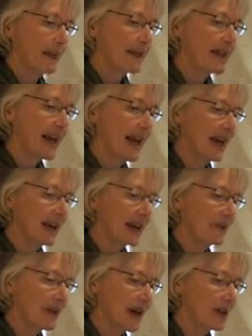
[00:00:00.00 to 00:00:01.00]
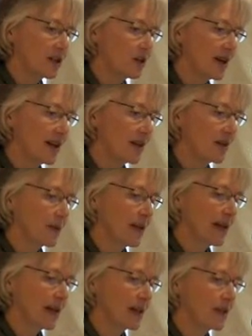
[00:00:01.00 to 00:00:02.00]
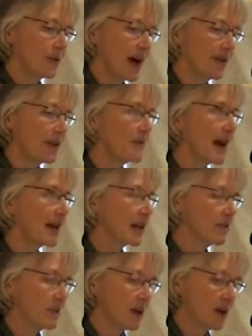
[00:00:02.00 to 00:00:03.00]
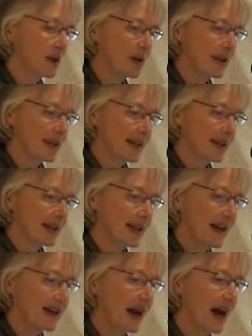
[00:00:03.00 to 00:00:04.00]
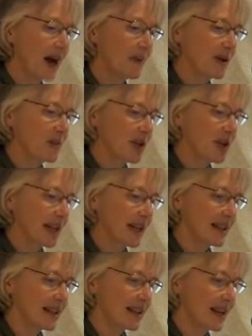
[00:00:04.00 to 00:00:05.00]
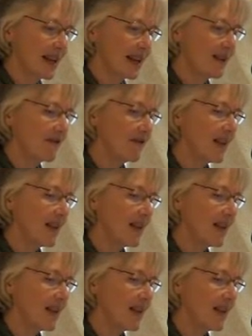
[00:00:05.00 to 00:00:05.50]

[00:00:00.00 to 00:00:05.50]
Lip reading: Today, we are 23, surrounded by computers and copy machines and